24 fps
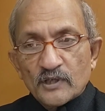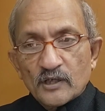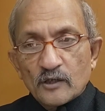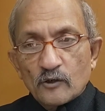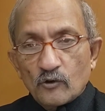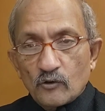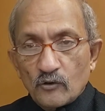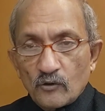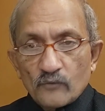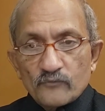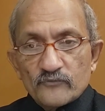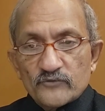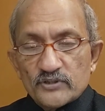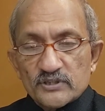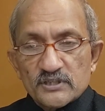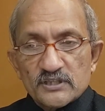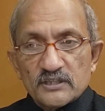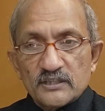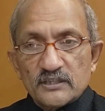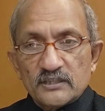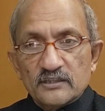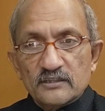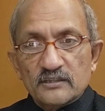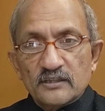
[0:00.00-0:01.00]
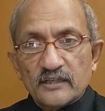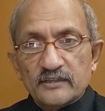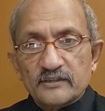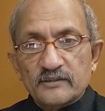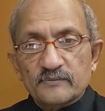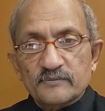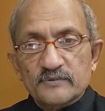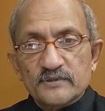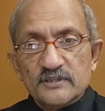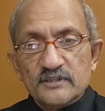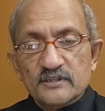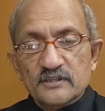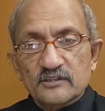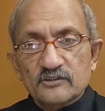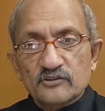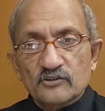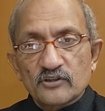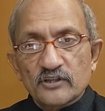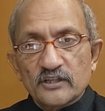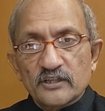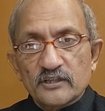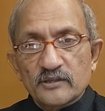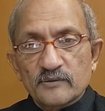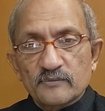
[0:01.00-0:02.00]
Obviously 90%
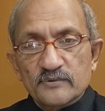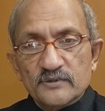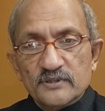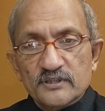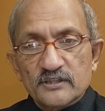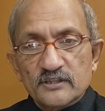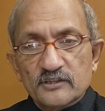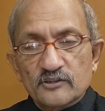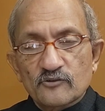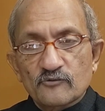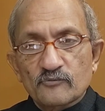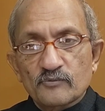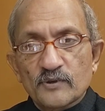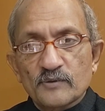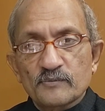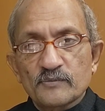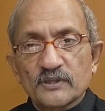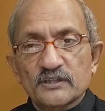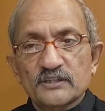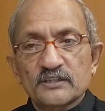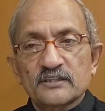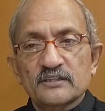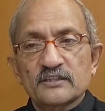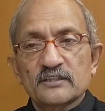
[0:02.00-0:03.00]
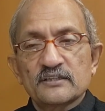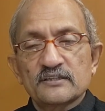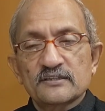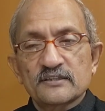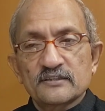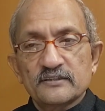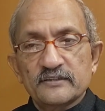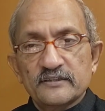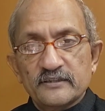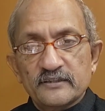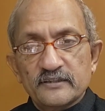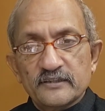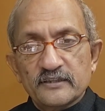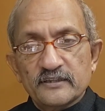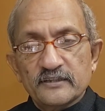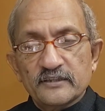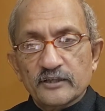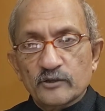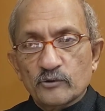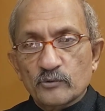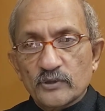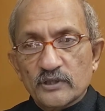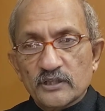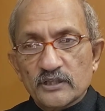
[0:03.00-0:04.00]
or 80% of my money is in Indian
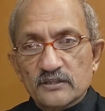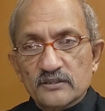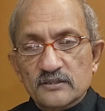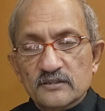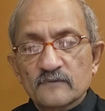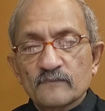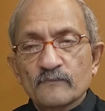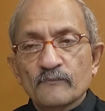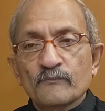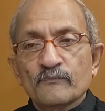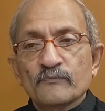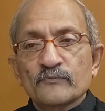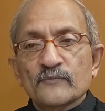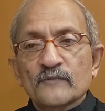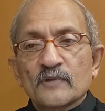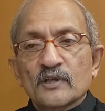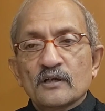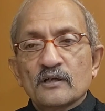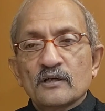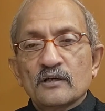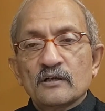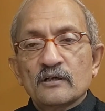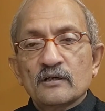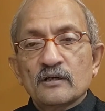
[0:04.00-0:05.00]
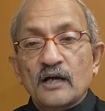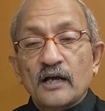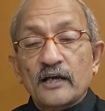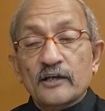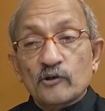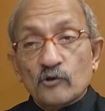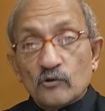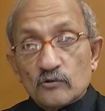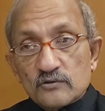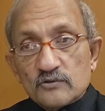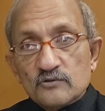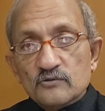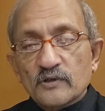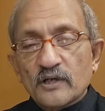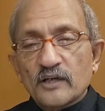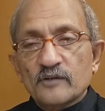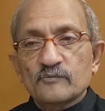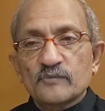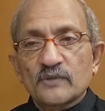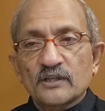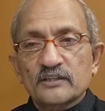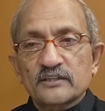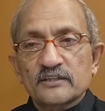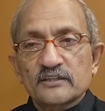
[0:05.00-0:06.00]
equities. I also
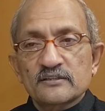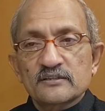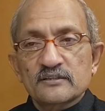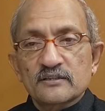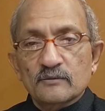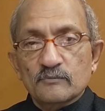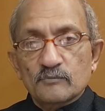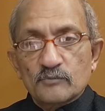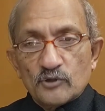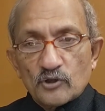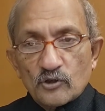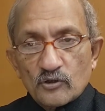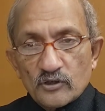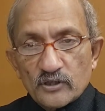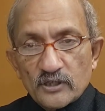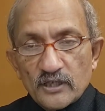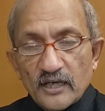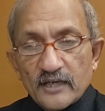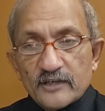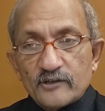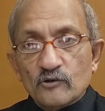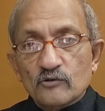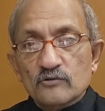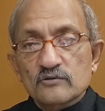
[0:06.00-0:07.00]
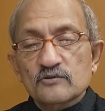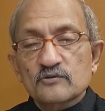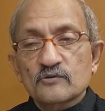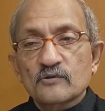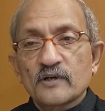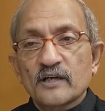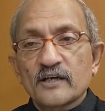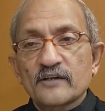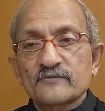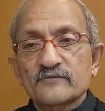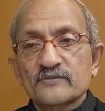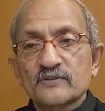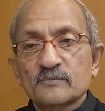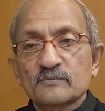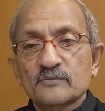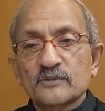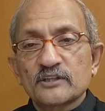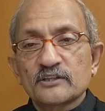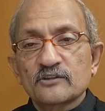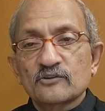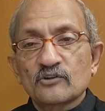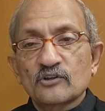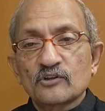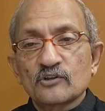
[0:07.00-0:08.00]
have monies abroad. I also have
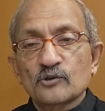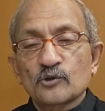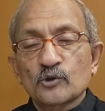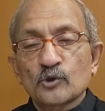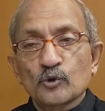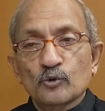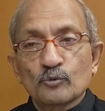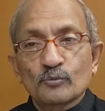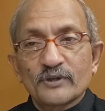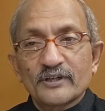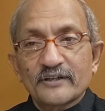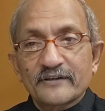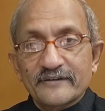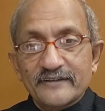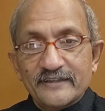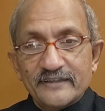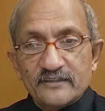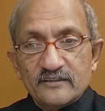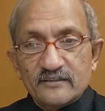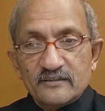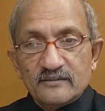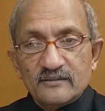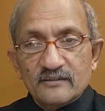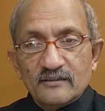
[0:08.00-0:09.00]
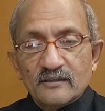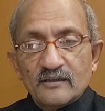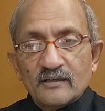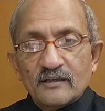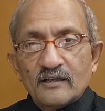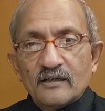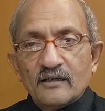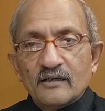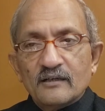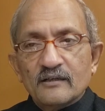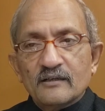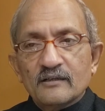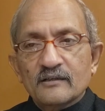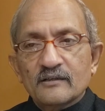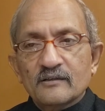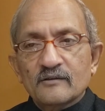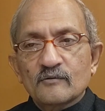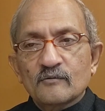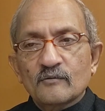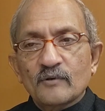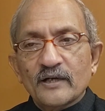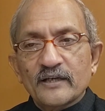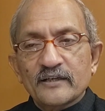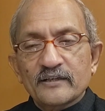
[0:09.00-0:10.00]
something called Global REIT.
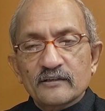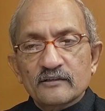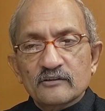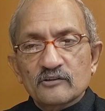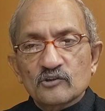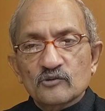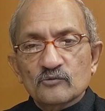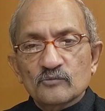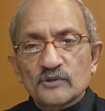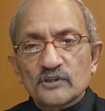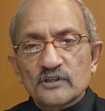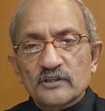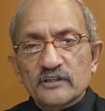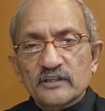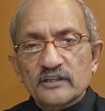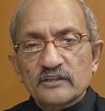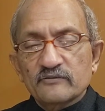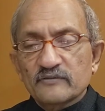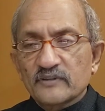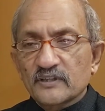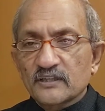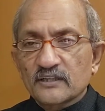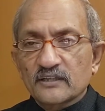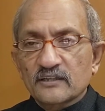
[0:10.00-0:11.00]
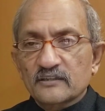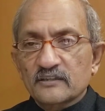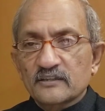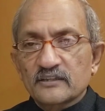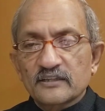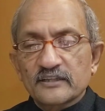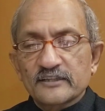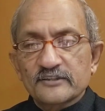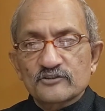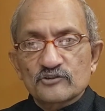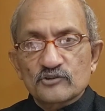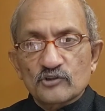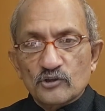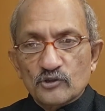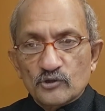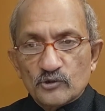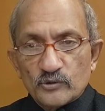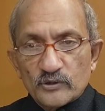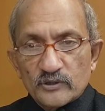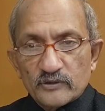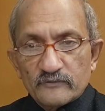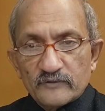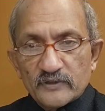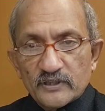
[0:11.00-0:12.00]
Why a global REIT? Well, currently it's not
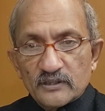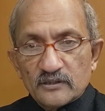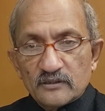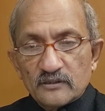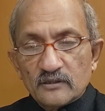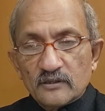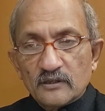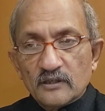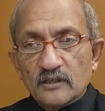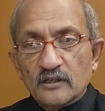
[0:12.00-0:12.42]
doing well.